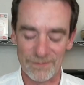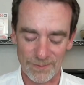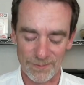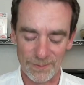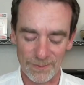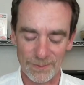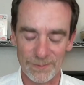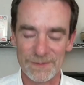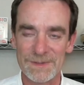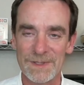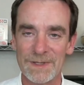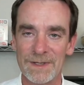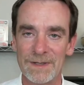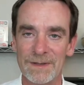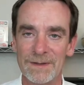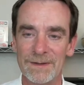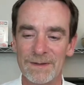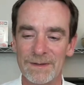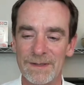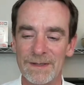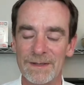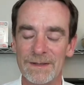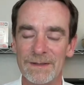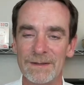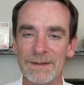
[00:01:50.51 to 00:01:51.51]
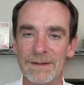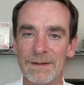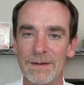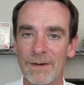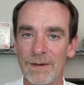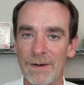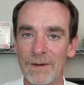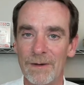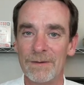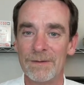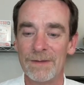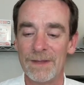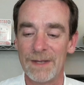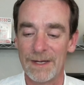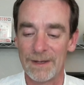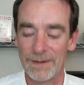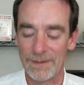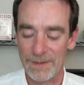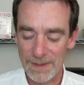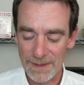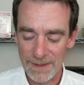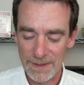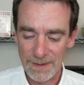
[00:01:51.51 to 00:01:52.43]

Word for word: rules that are there.